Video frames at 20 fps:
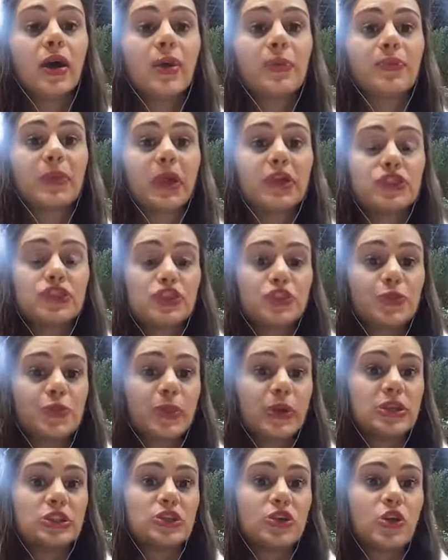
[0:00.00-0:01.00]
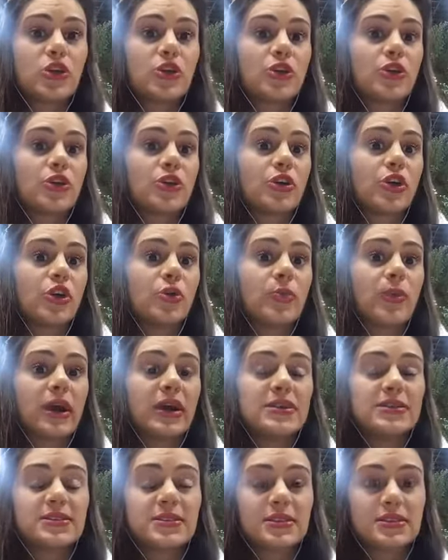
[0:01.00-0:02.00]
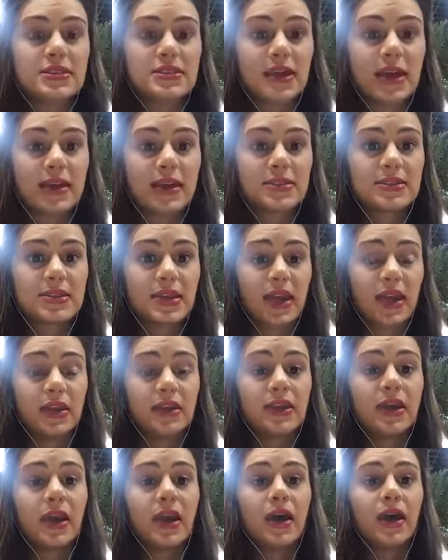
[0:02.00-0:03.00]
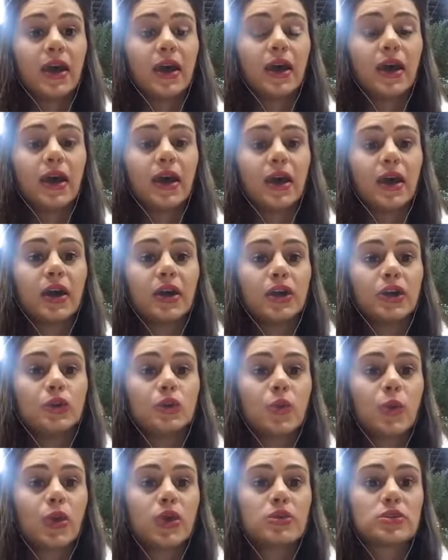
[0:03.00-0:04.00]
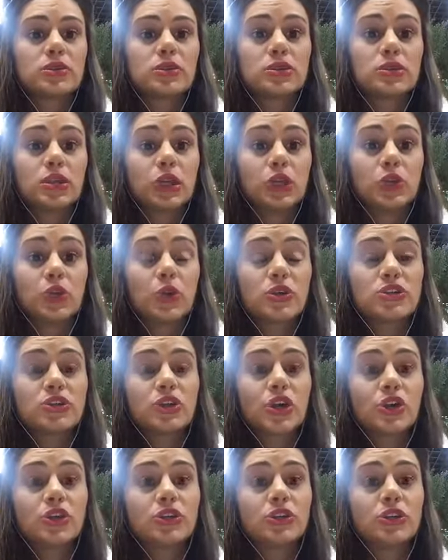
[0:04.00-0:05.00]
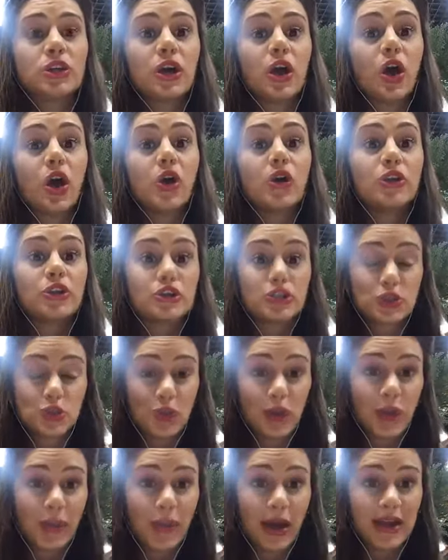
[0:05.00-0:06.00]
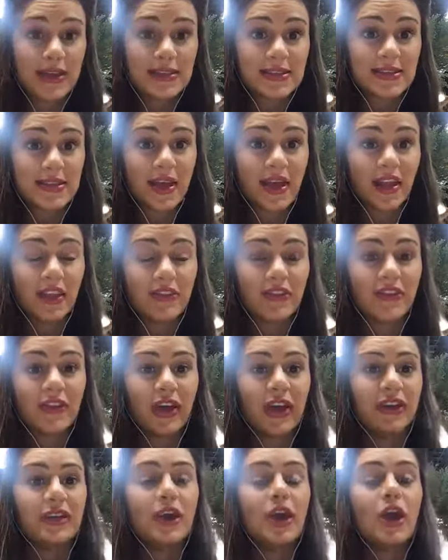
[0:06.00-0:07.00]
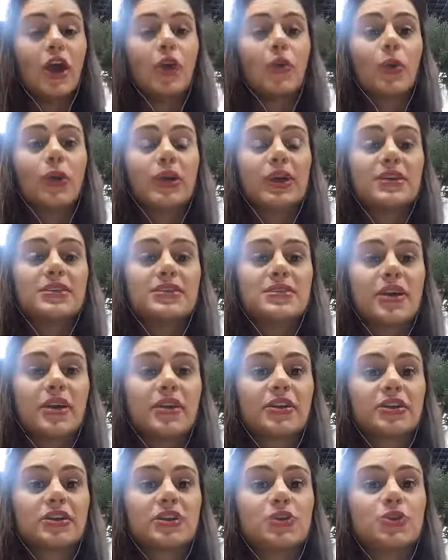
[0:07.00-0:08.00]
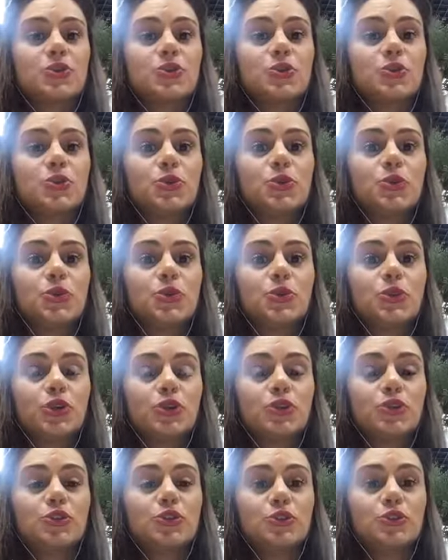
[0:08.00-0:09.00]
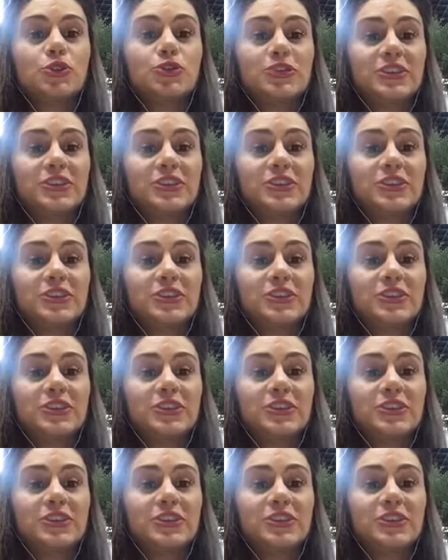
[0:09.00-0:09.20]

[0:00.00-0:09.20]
achievements or on my success, and it was not honest with myself. And when I started to not to